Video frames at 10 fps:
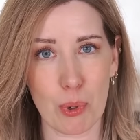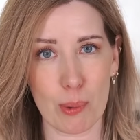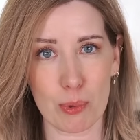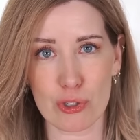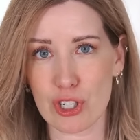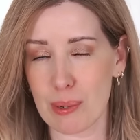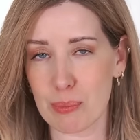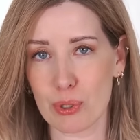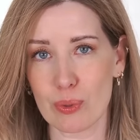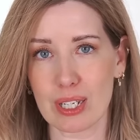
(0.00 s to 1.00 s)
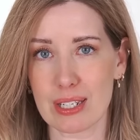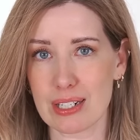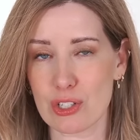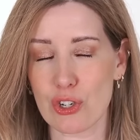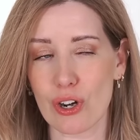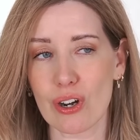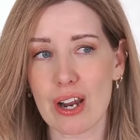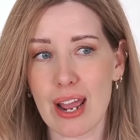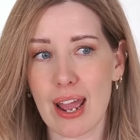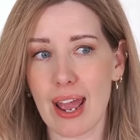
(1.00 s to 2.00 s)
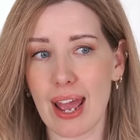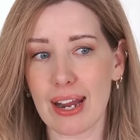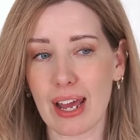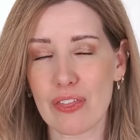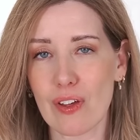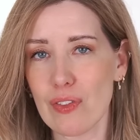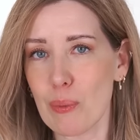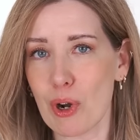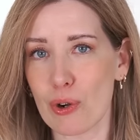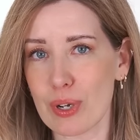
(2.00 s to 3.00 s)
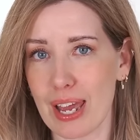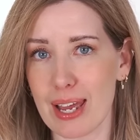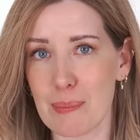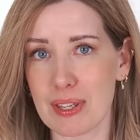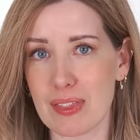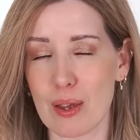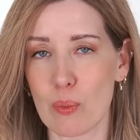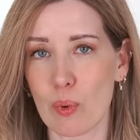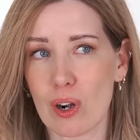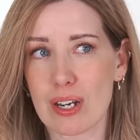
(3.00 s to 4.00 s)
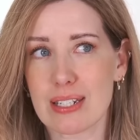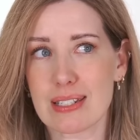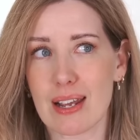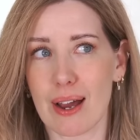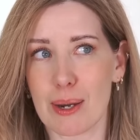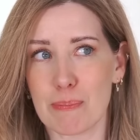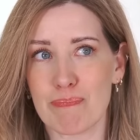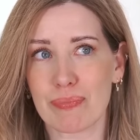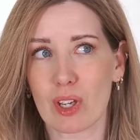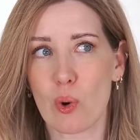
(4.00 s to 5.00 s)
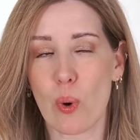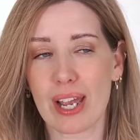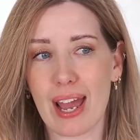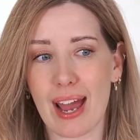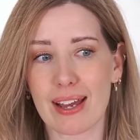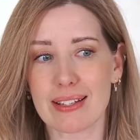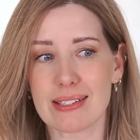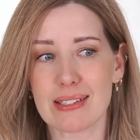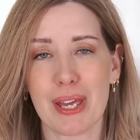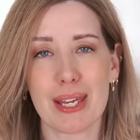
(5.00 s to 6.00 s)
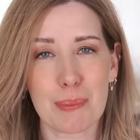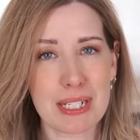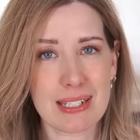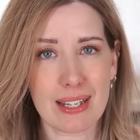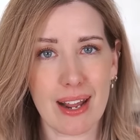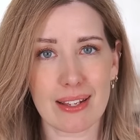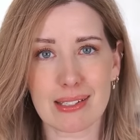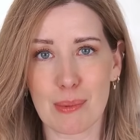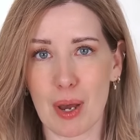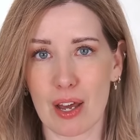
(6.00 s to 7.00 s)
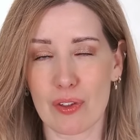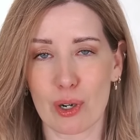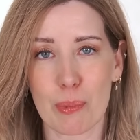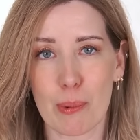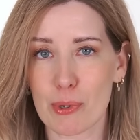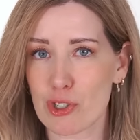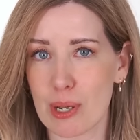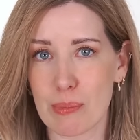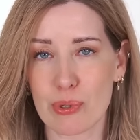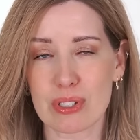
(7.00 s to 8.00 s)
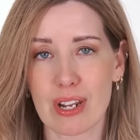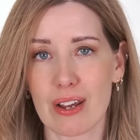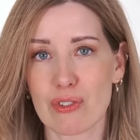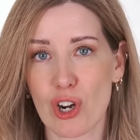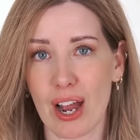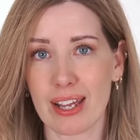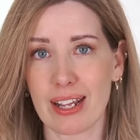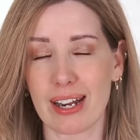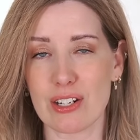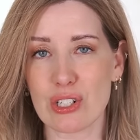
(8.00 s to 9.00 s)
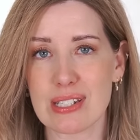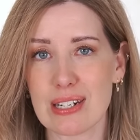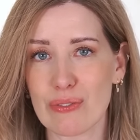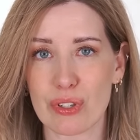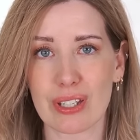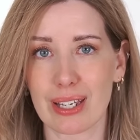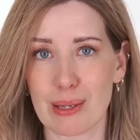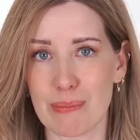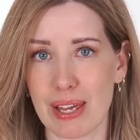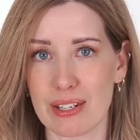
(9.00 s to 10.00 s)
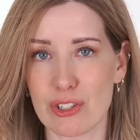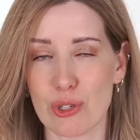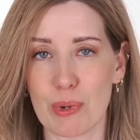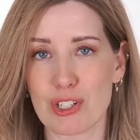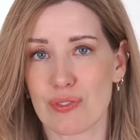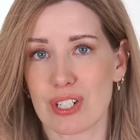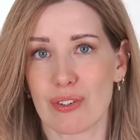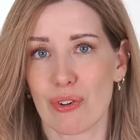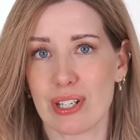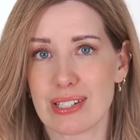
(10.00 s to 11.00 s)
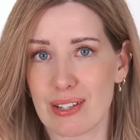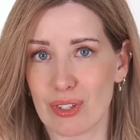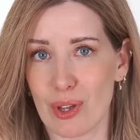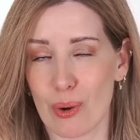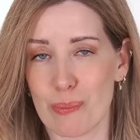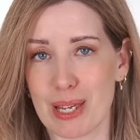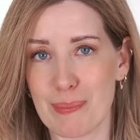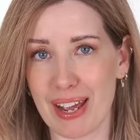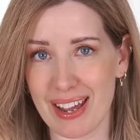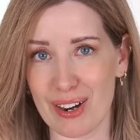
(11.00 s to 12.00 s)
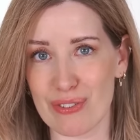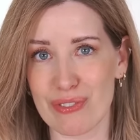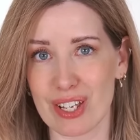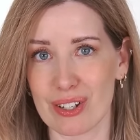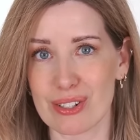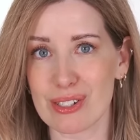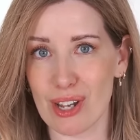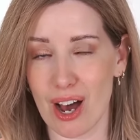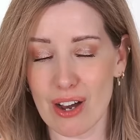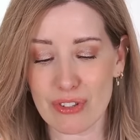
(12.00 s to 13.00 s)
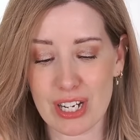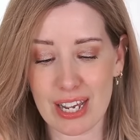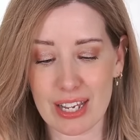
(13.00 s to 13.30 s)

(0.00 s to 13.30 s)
purple shampoo and conditioner, and I thought they were okay, but they weren't quite as pigmented as some other purple shampoos that I've tried, and I just didn't feel like it made too much of a difference, even though it made my hair feel soft.